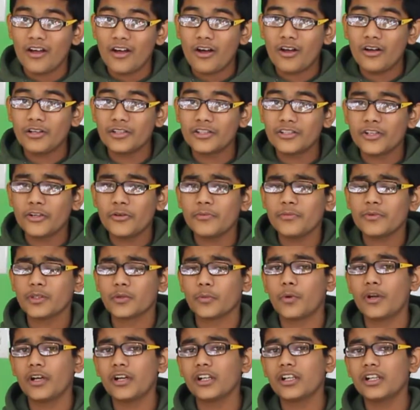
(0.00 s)
Also, you
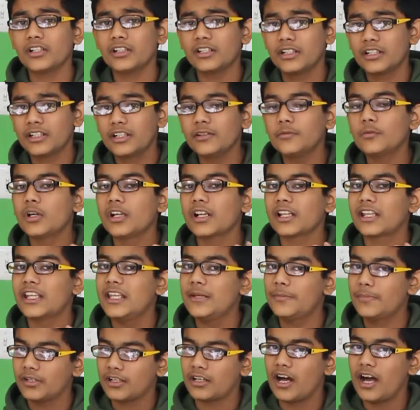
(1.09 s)
want to
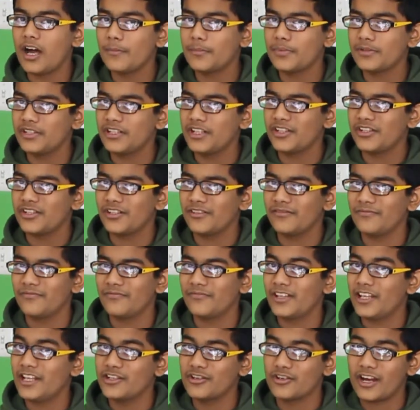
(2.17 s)
keep in composition
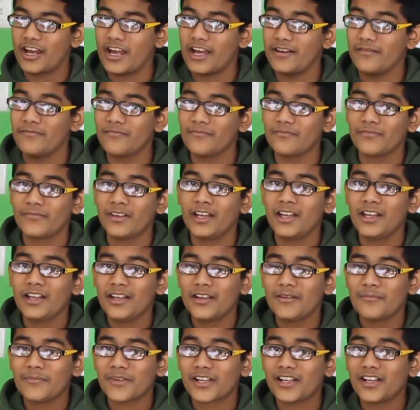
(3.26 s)
in your head,
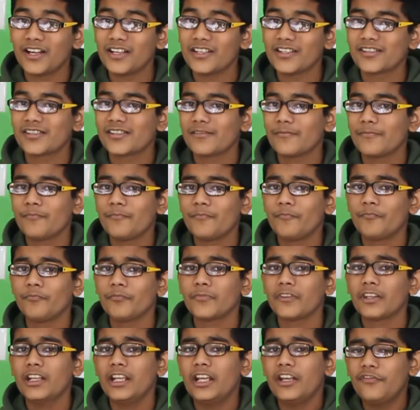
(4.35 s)
because
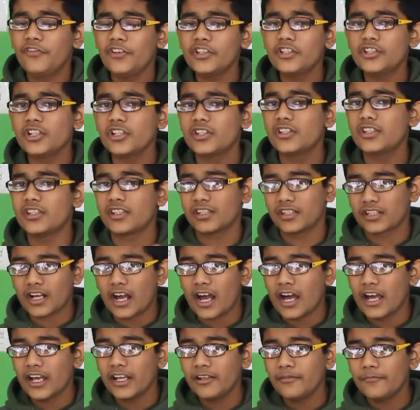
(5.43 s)
if it's just the
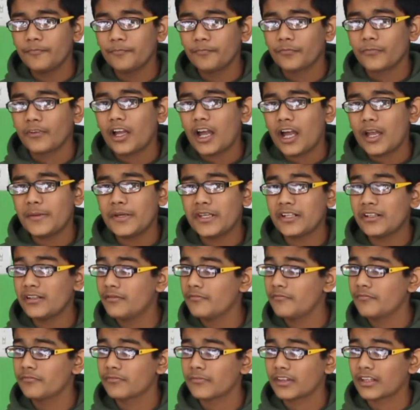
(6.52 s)
sky, I mean,
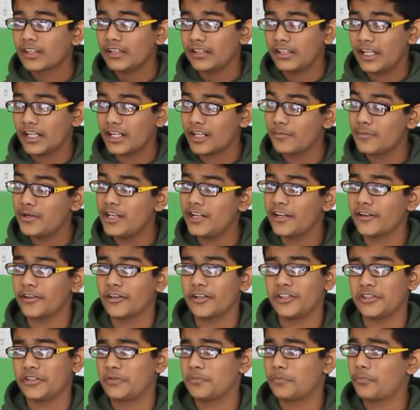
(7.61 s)
getting a meteor
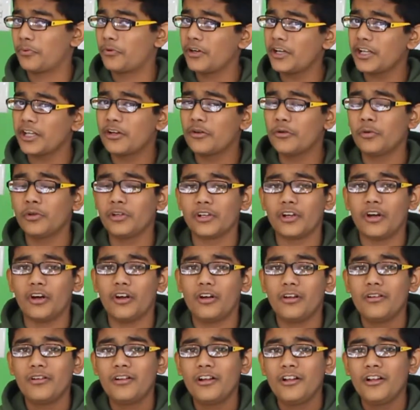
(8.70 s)
is pretty cool and all,